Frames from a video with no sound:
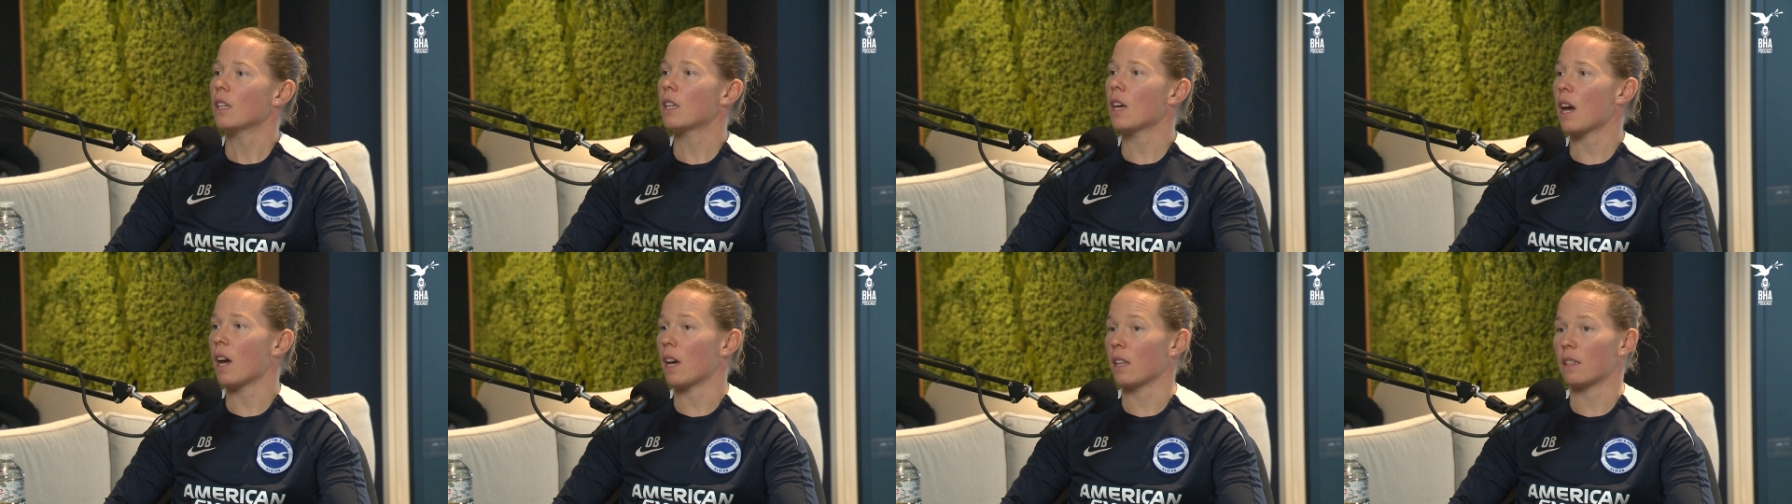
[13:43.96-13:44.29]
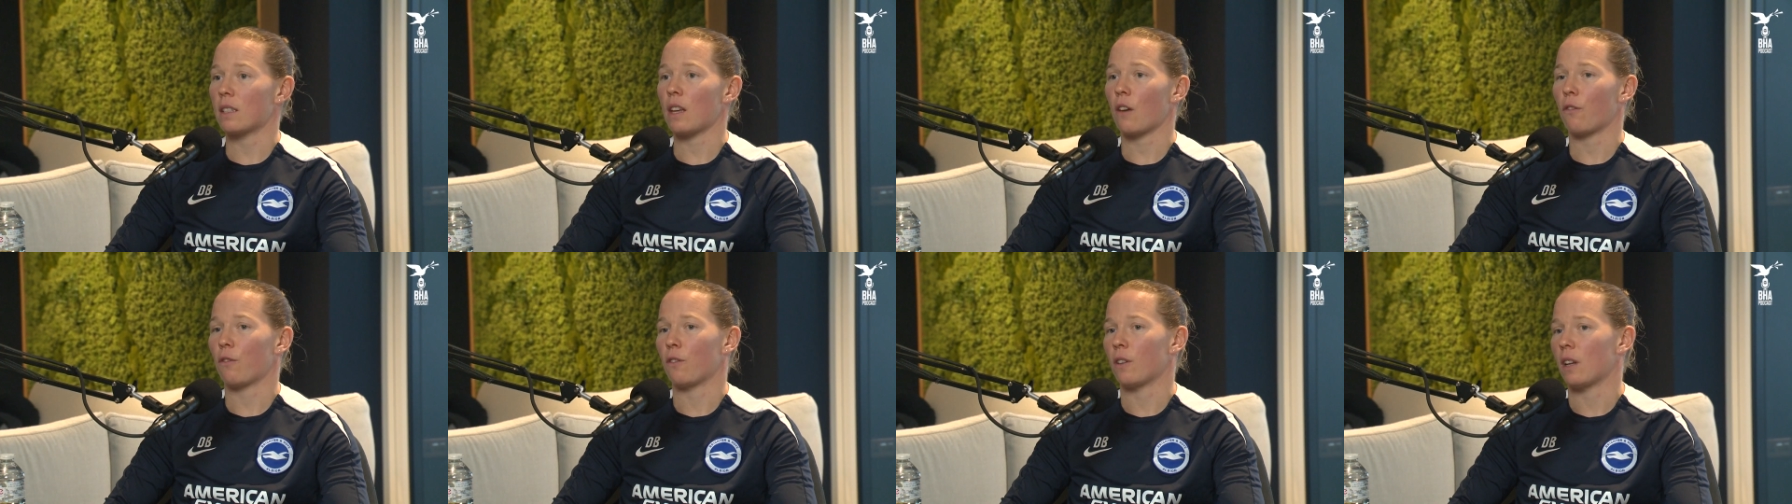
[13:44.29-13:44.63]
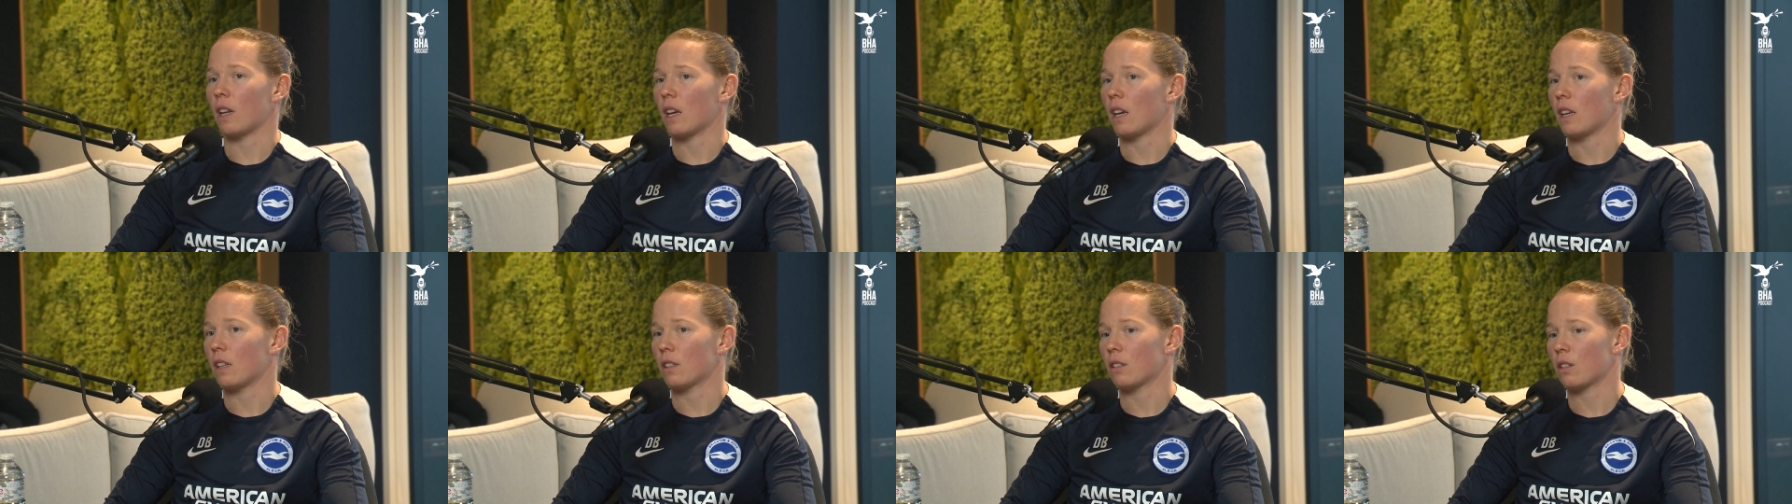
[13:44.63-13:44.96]
Yeah,
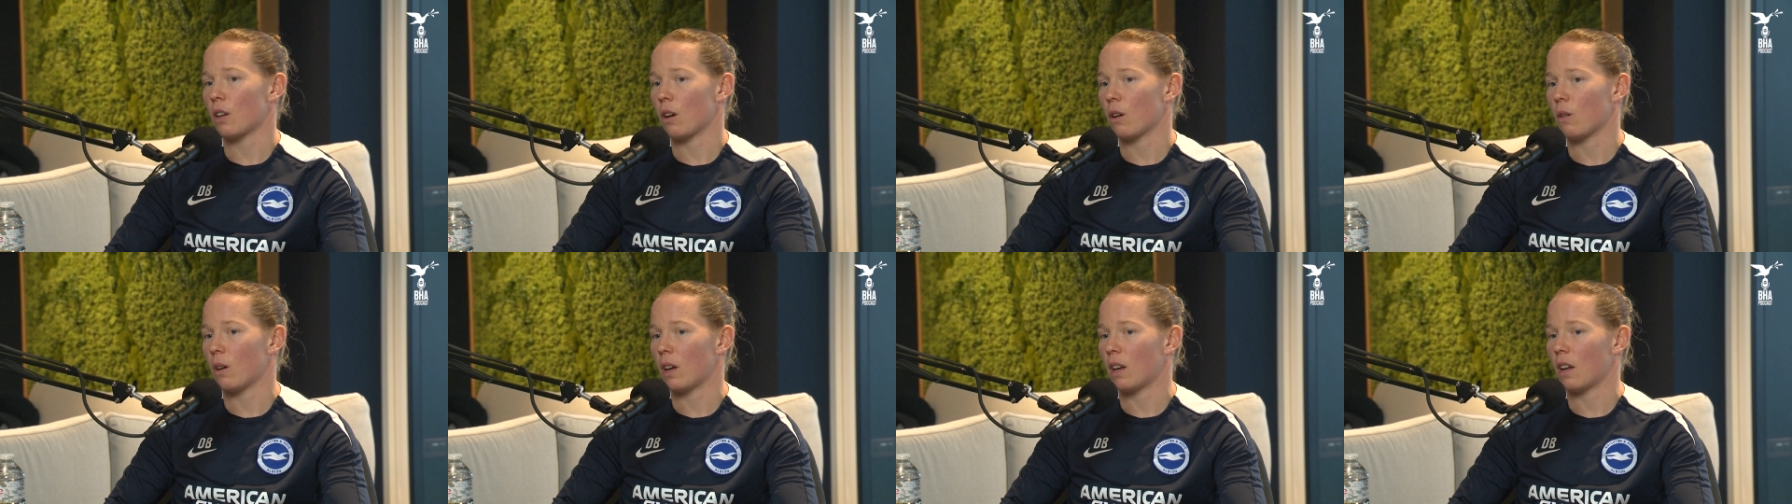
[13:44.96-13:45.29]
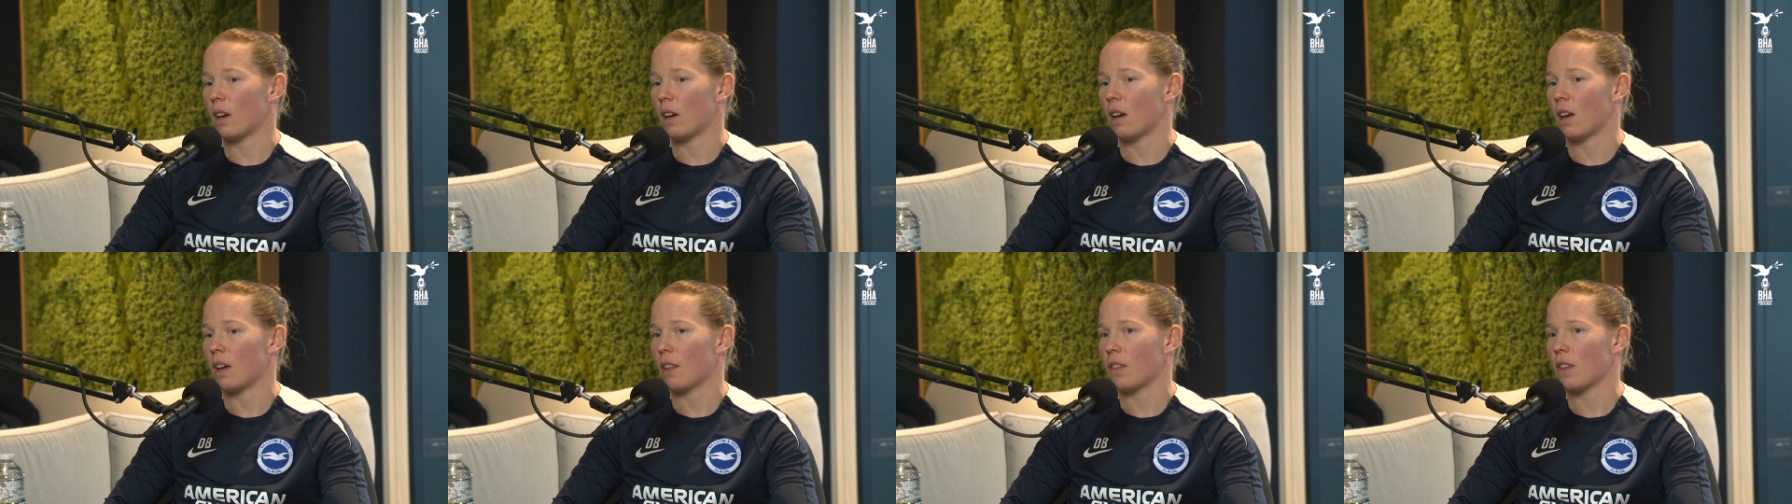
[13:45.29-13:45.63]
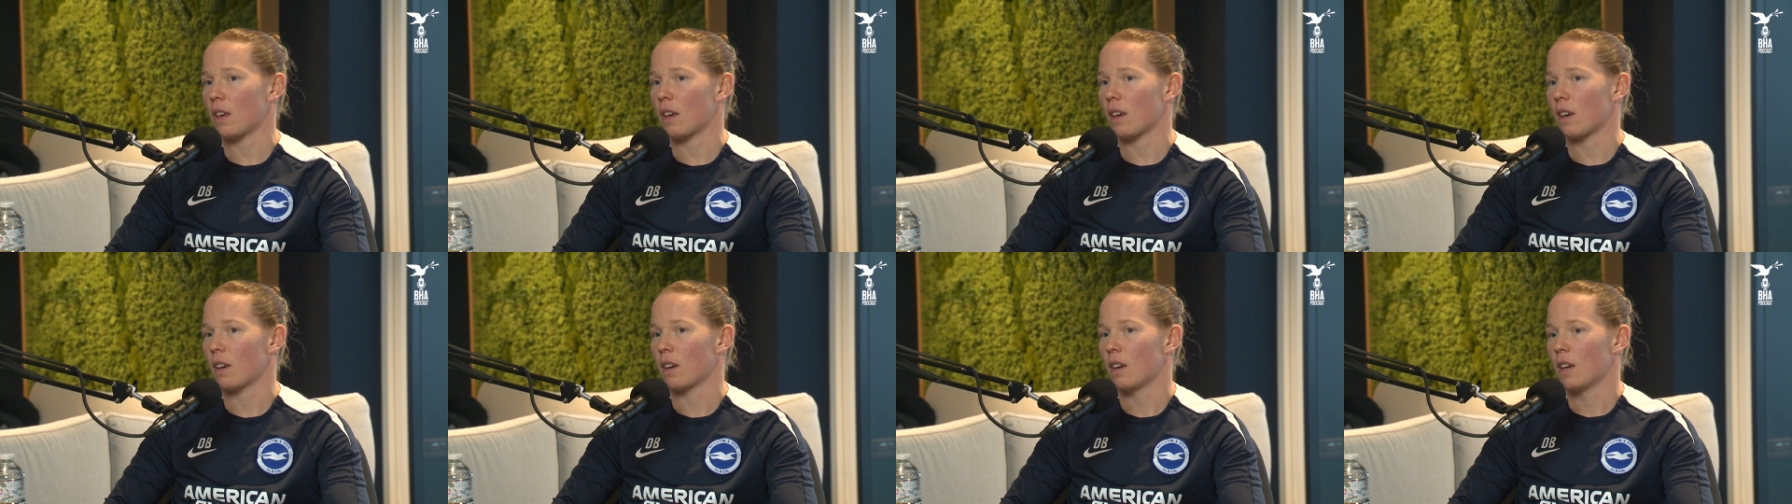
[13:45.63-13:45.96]
definitely. So, and I
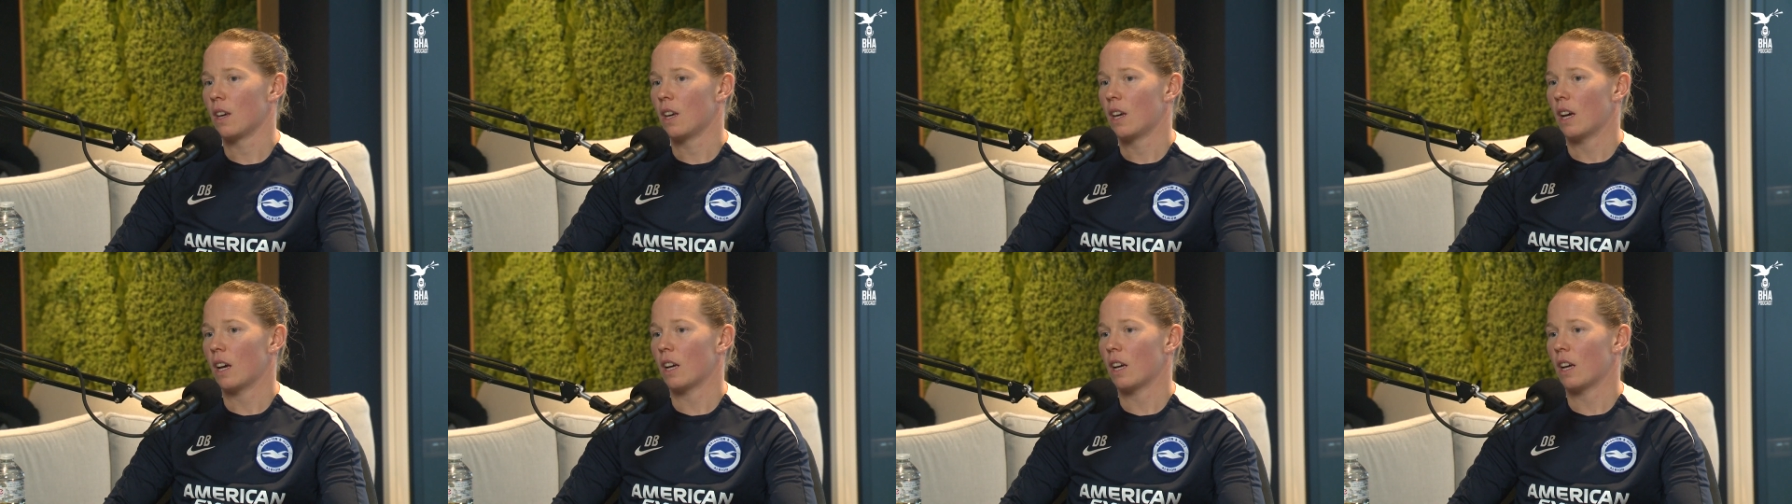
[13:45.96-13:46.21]
think